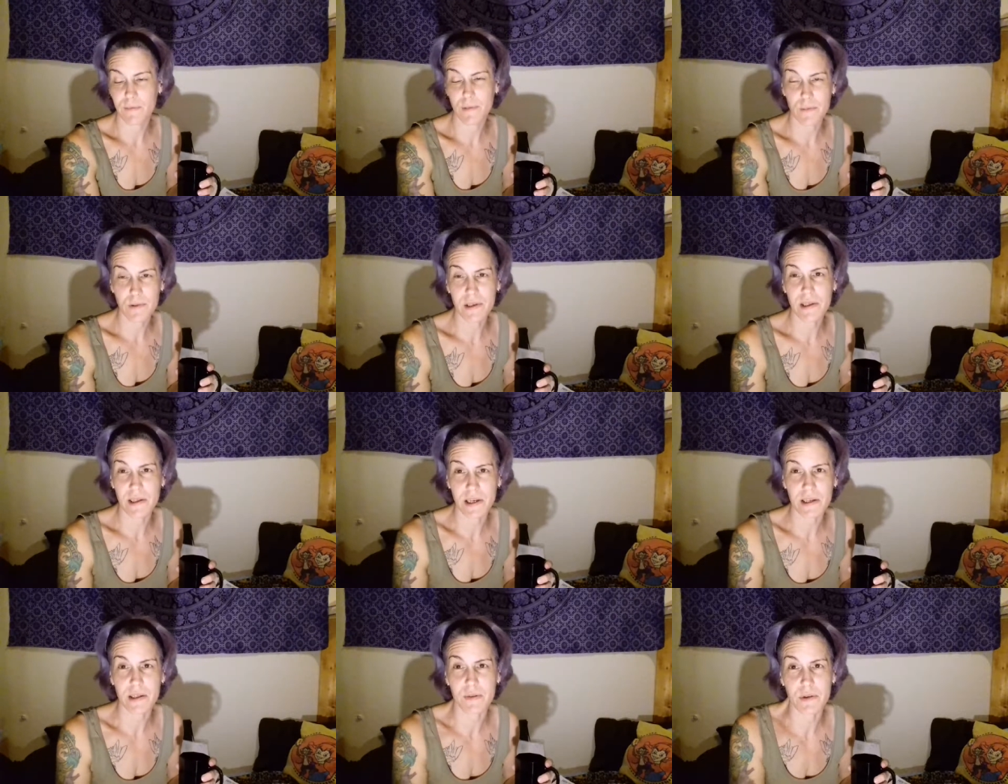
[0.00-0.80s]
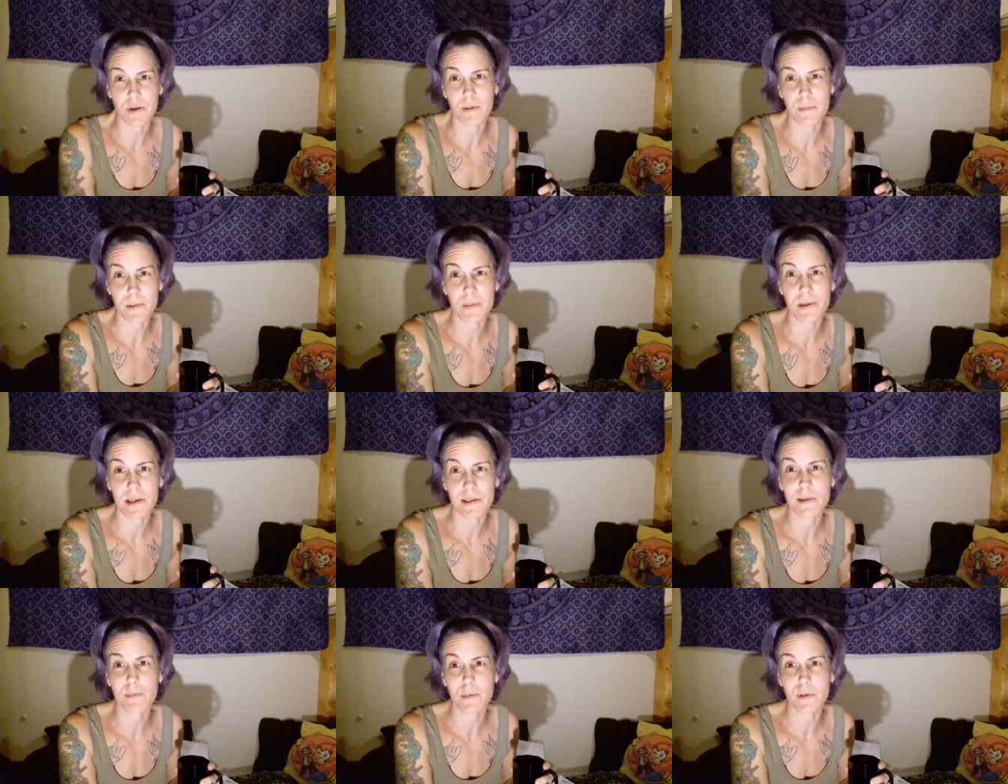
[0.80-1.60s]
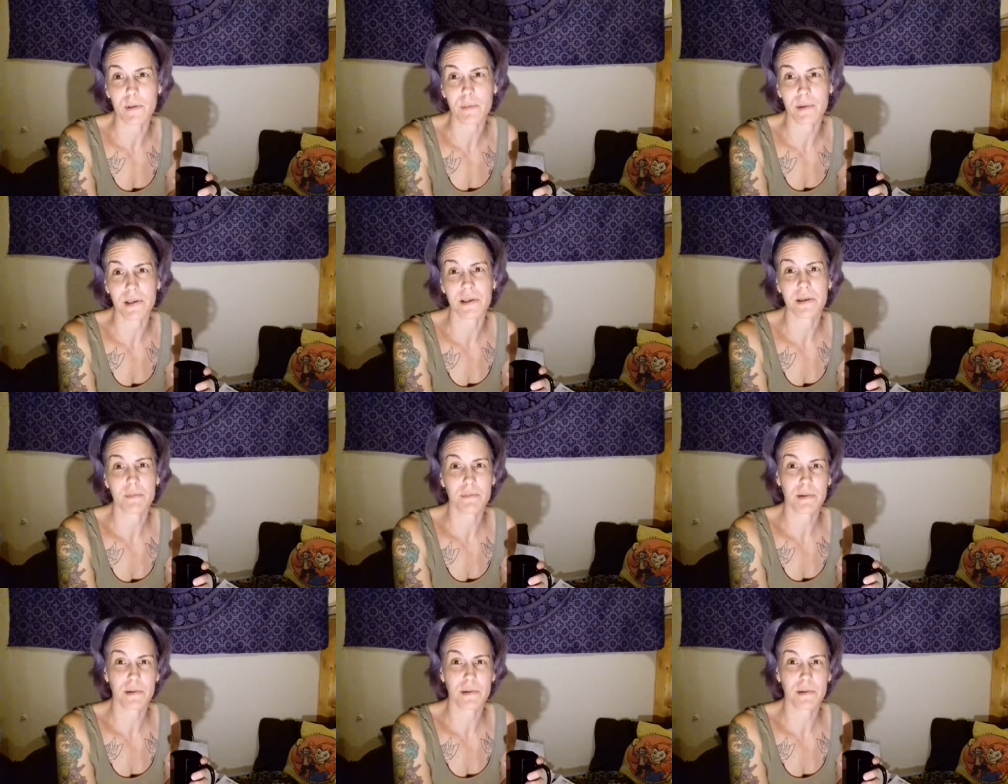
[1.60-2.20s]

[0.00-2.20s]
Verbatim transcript: feel really lucky with all the people that support me.